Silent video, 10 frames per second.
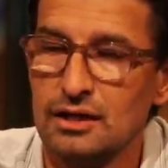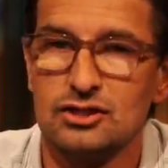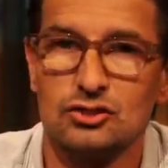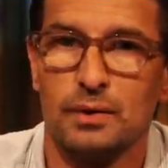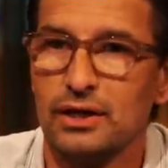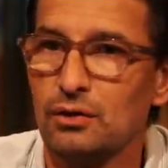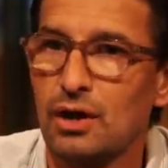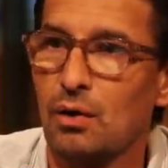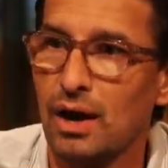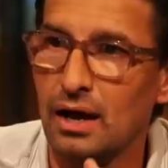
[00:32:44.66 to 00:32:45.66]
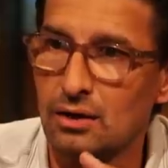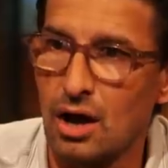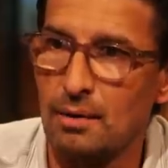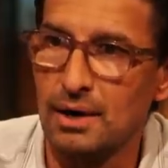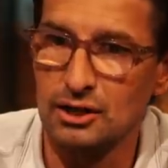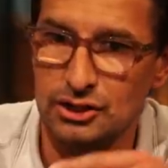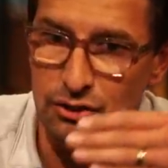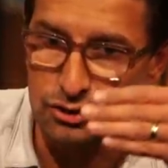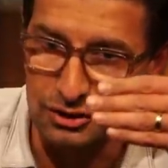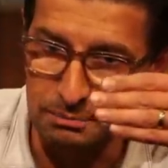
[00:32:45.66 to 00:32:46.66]
This is when you go, uh, Kamala,
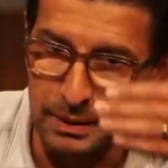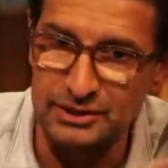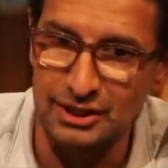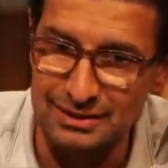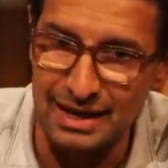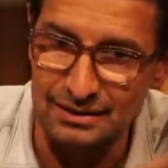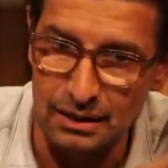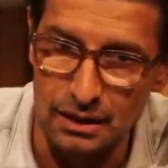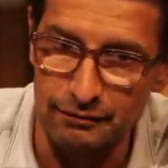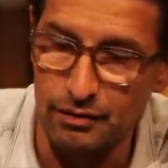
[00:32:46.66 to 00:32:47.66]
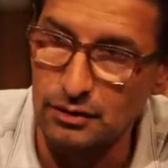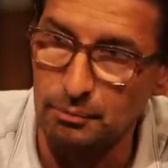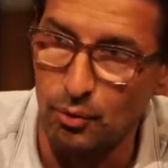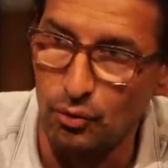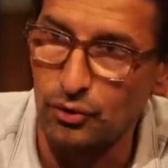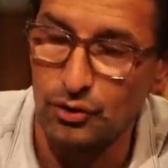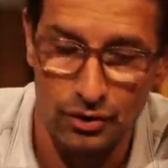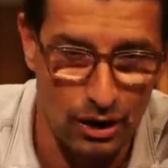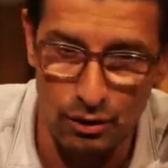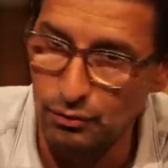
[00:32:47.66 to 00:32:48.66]
you should pitch a tent and live on the border.
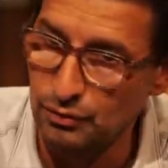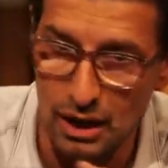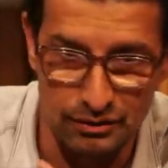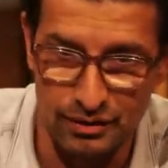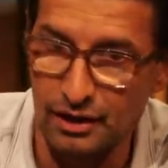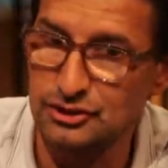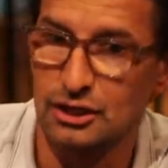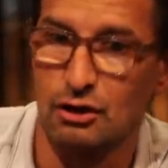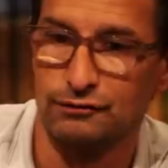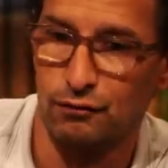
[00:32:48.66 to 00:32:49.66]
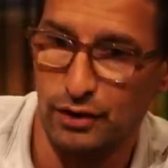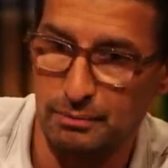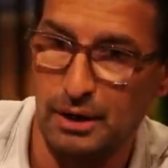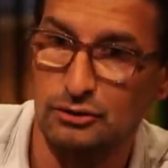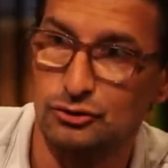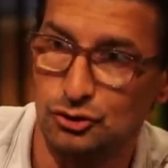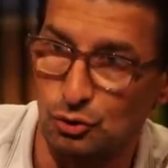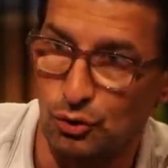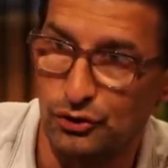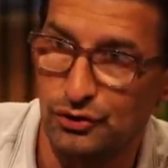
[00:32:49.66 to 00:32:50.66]
No, not right. there. She goes forty miles
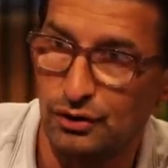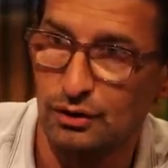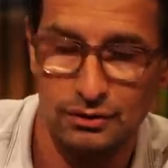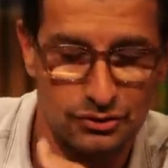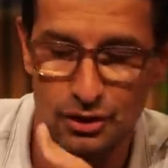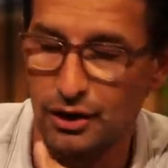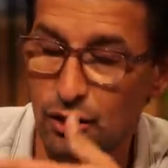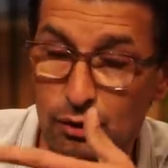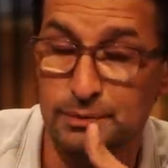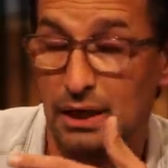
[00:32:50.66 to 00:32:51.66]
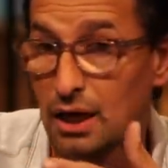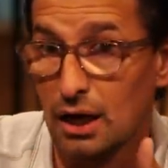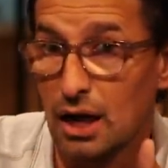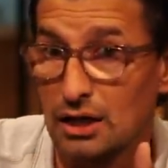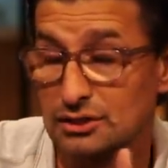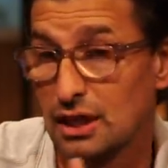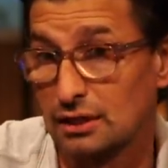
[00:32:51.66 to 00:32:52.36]
short. Mm-hmm. Sorry, oops, I got lost.